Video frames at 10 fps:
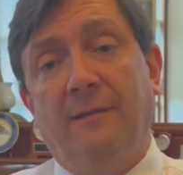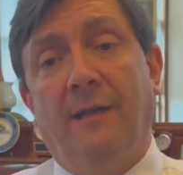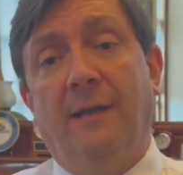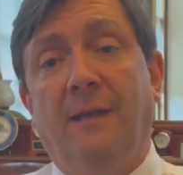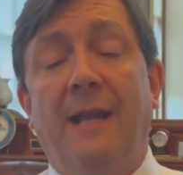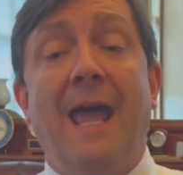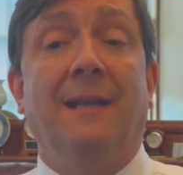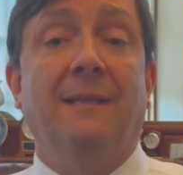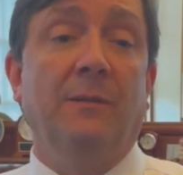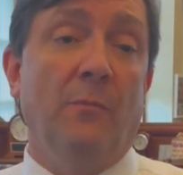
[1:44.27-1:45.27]

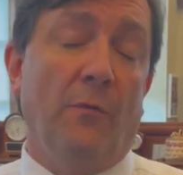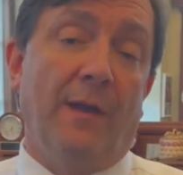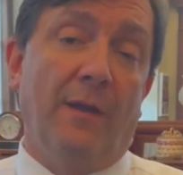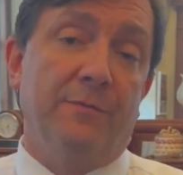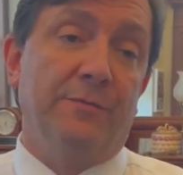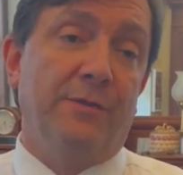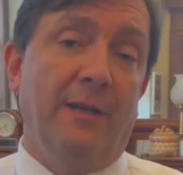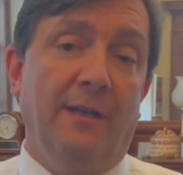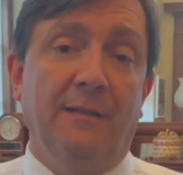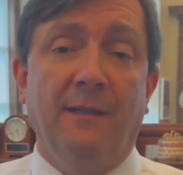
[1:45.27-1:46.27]
enacted in both the House and
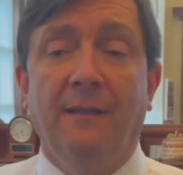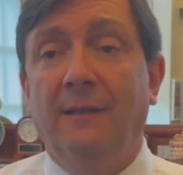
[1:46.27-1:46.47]
Senate.